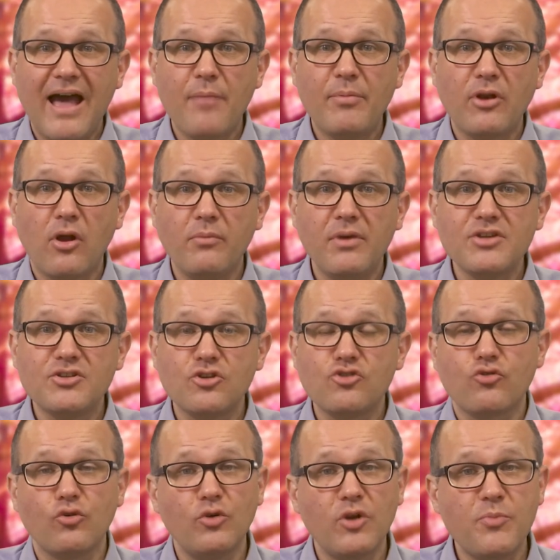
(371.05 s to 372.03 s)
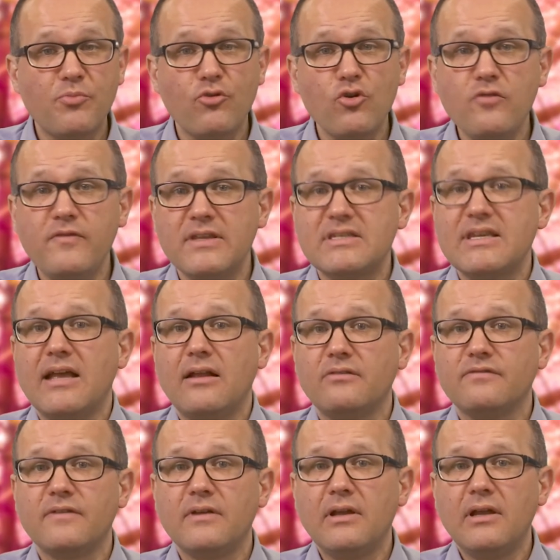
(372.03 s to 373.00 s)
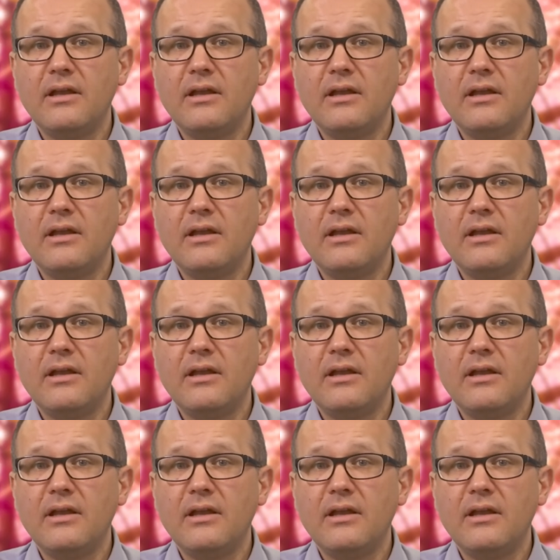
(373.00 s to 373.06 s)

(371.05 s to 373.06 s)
Abenomics to truly prove itself.